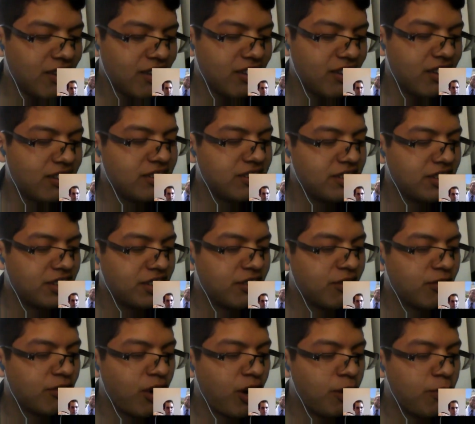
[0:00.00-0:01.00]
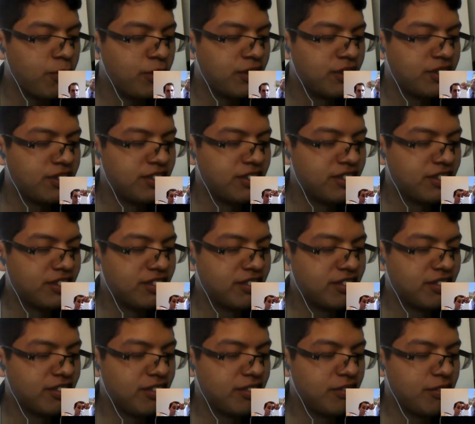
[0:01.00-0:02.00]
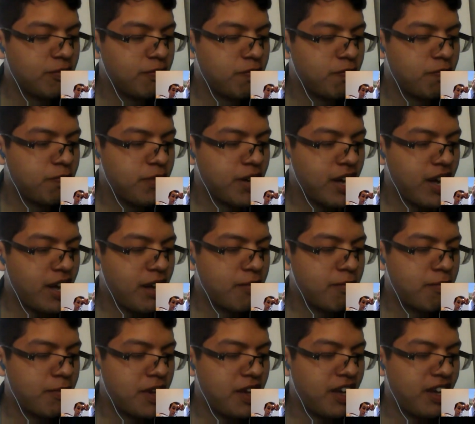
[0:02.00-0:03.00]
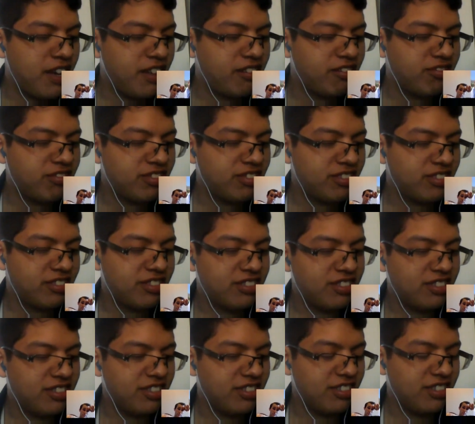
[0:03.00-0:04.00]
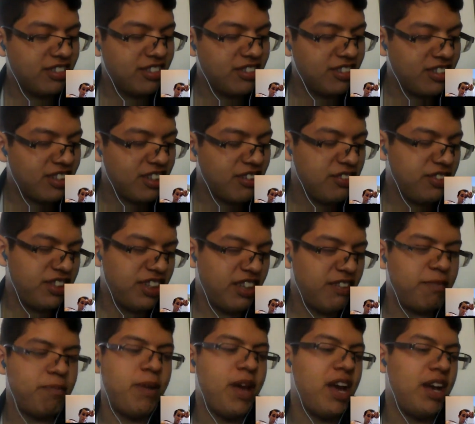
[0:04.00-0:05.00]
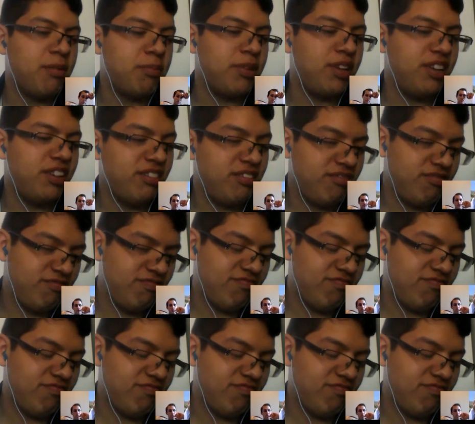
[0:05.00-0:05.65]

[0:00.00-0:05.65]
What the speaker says: Let's see, the Robinson Pac-Man. I always think of Pac-Man.